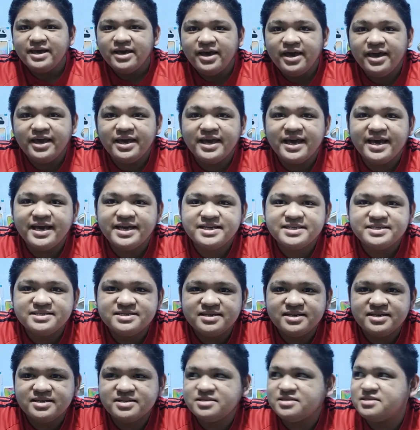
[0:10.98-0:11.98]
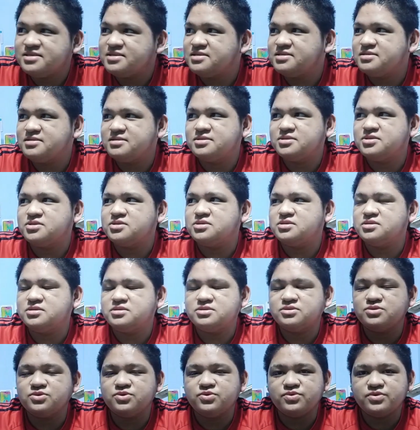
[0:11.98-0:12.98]
Hey guys, it's
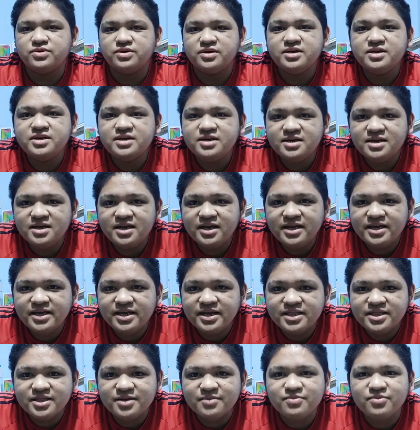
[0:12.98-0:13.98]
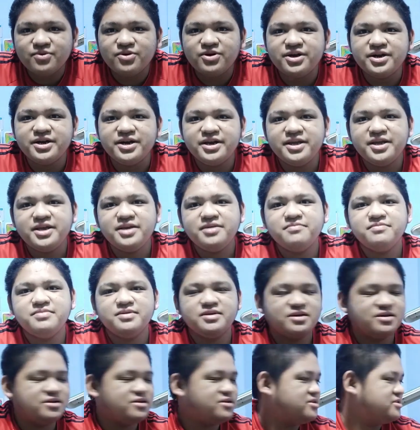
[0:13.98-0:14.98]
so early in the morning
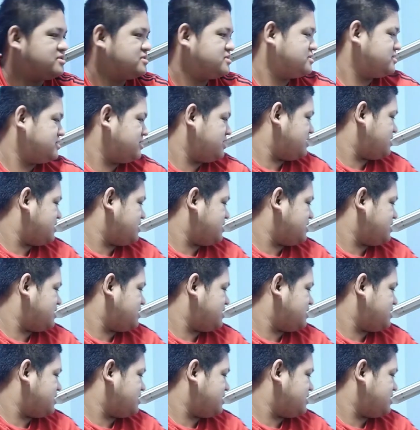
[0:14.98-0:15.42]
because